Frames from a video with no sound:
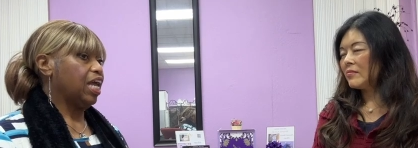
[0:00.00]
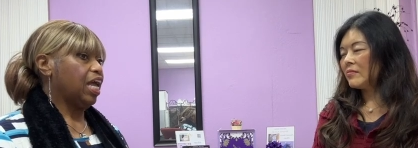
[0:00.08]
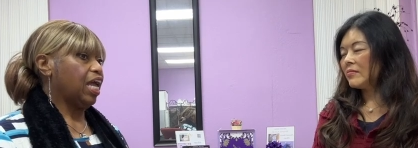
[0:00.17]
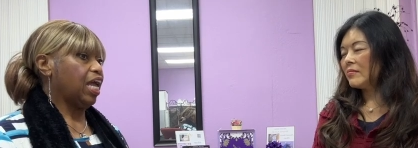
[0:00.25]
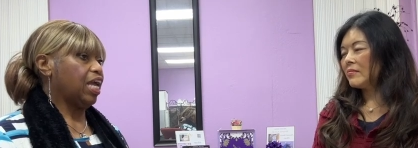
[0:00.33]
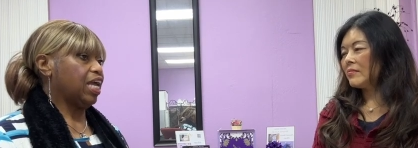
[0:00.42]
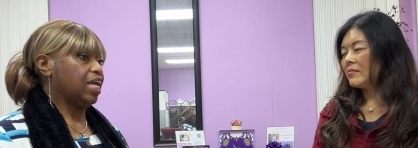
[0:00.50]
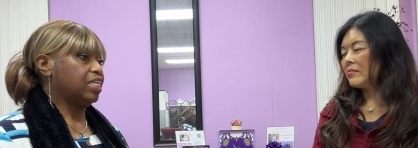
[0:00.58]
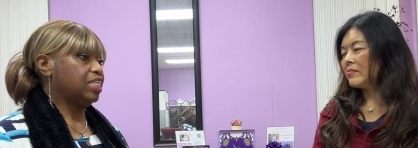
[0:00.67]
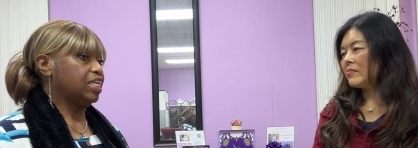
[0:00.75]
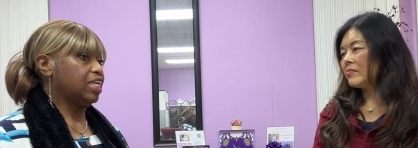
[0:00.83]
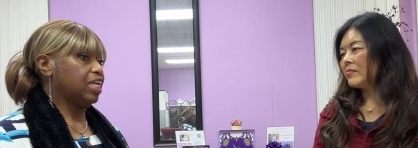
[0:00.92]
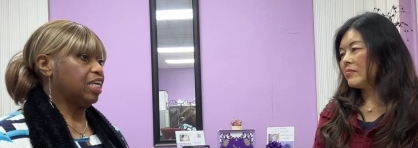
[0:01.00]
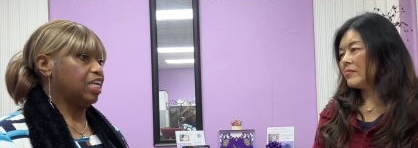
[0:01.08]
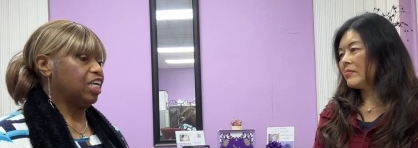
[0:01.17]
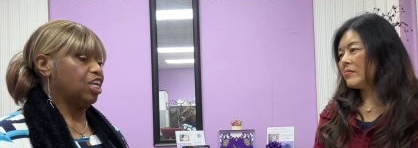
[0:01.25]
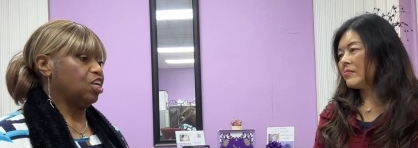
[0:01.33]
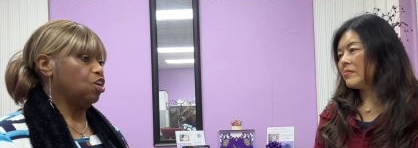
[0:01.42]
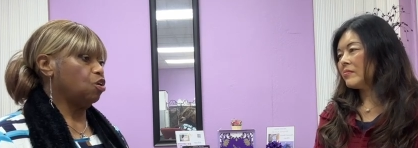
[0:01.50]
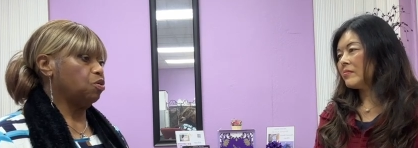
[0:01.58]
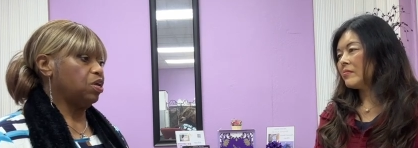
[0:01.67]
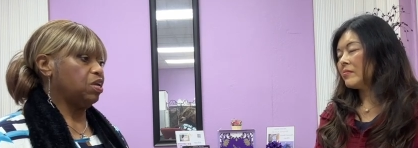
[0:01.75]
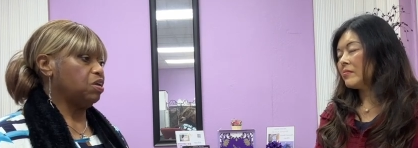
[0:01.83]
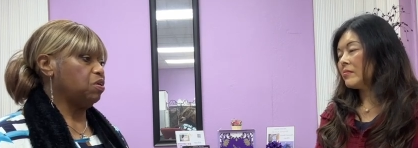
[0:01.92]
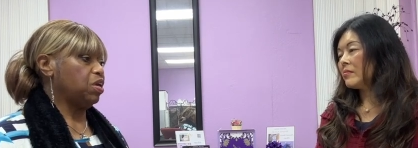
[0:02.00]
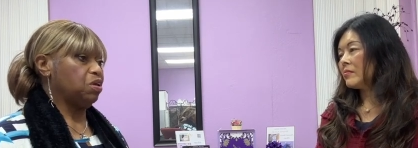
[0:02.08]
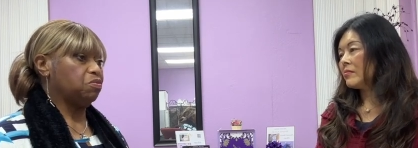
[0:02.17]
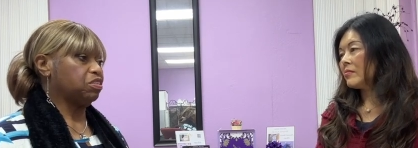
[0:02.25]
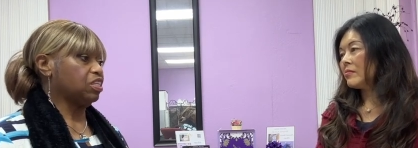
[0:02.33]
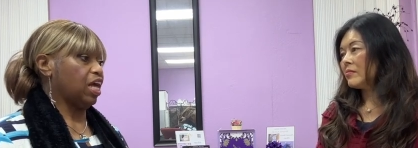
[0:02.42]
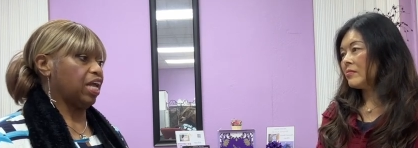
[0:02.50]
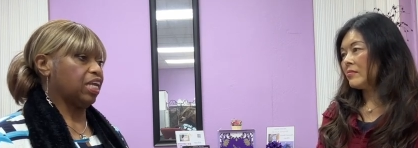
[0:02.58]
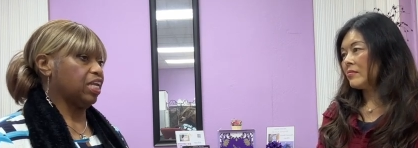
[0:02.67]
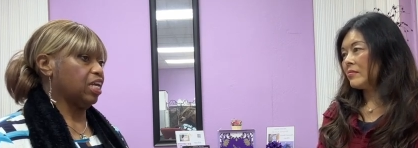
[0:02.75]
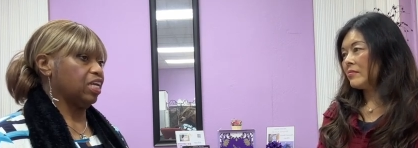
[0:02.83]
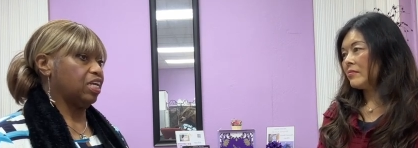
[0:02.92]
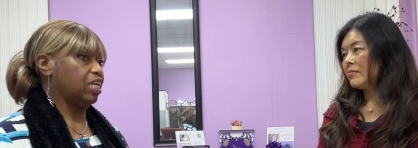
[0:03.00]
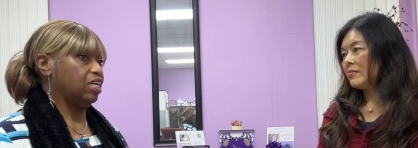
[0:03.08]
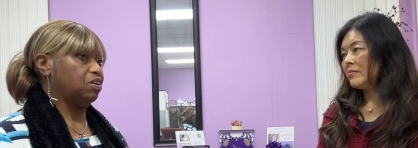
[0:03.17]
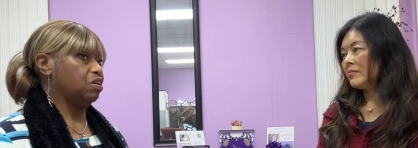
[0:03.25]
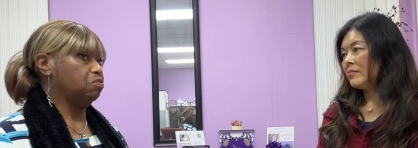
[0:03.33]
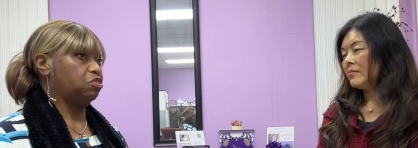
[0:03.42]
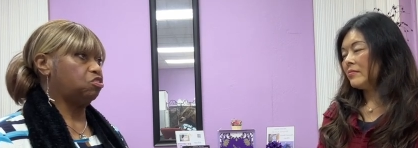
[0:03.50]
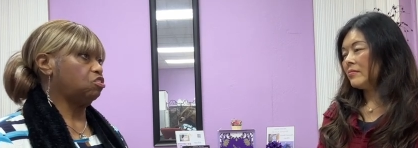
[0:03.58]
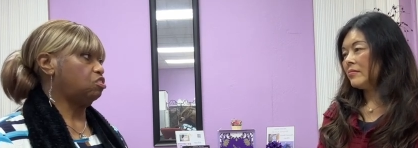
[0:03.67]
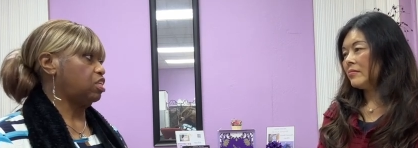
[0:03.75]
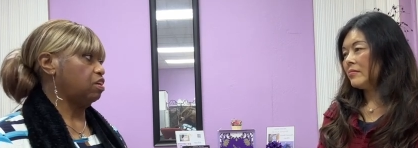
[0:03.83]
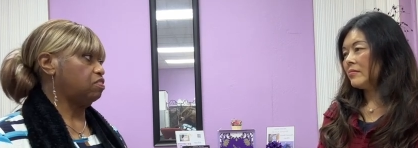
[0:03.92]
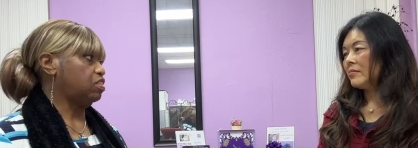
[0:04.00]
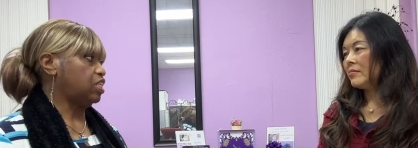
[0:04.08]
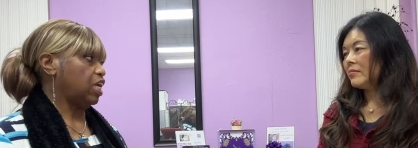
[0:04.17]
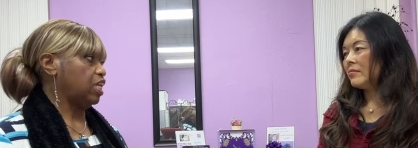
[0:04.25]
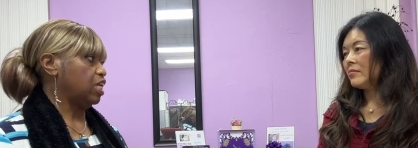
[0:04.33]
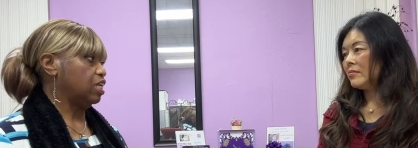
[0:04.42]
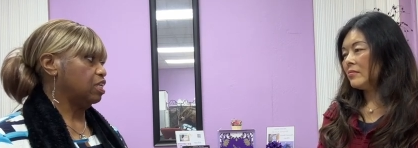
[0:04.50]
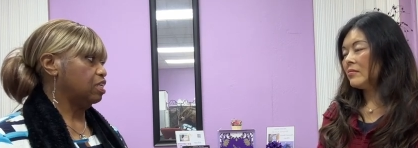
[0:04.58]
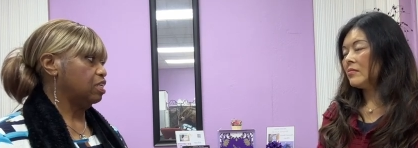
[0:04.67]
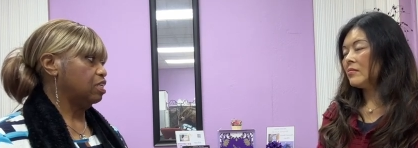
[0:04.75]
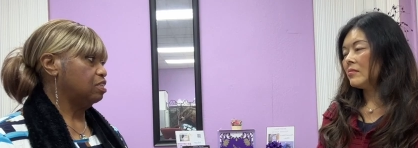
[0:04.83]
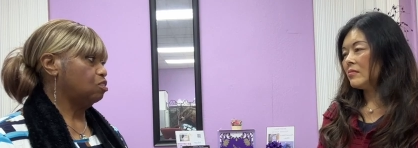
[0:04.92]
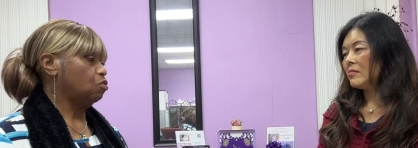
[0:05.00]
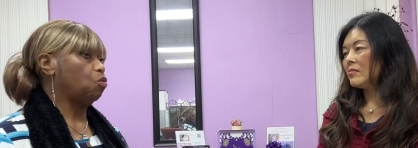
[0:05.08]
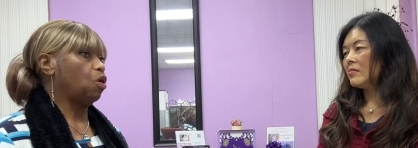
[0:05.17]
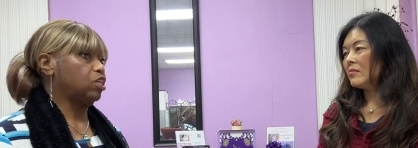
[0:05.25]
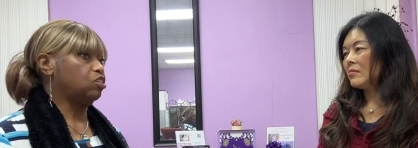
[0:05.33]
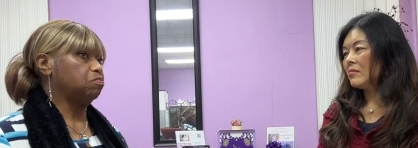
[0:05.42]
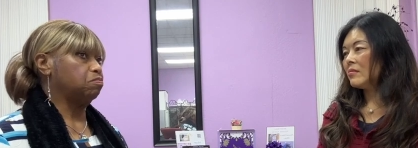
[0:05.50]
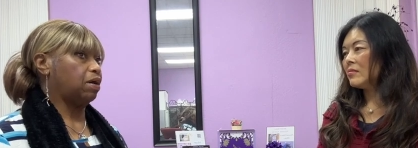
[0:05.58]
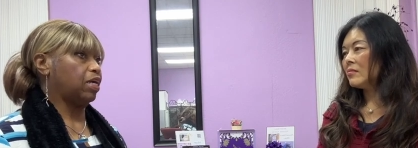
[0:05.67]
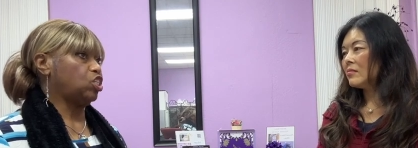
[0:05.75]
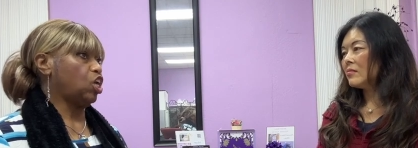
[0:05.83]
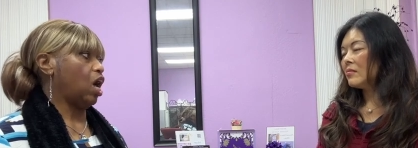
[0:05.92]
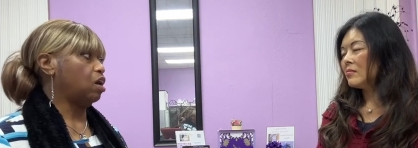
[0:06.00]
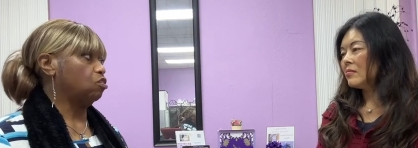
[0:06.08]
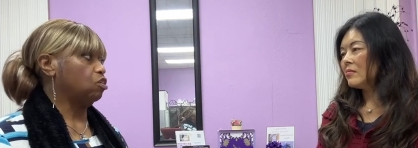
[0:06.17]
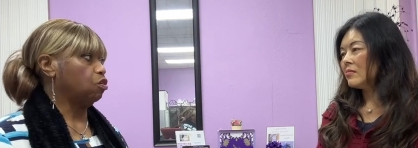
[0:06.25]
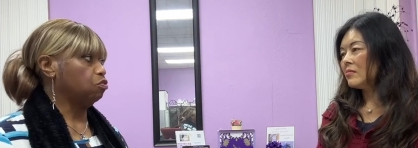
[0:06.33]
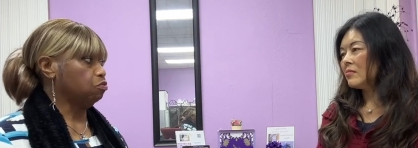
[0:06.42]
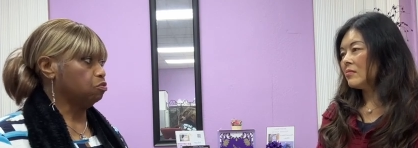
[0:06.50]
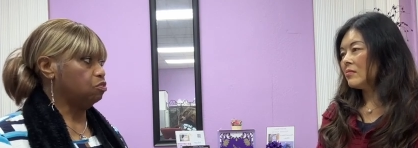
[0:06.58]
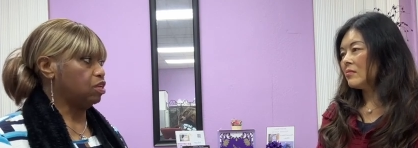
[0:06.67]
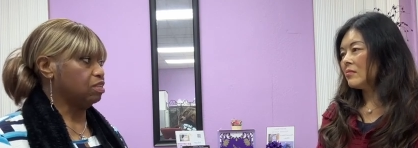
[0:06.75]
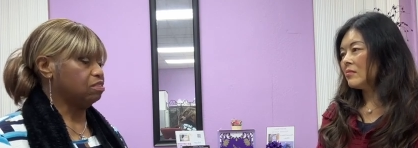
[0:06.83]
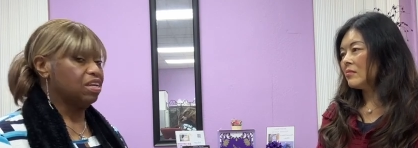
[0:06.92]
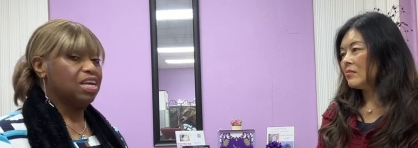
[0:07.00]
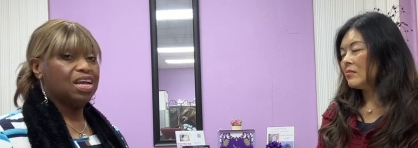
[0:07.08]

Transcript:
Speaker 1: And, you know, he, he was like, it, it was just devastating to watch my child go through this.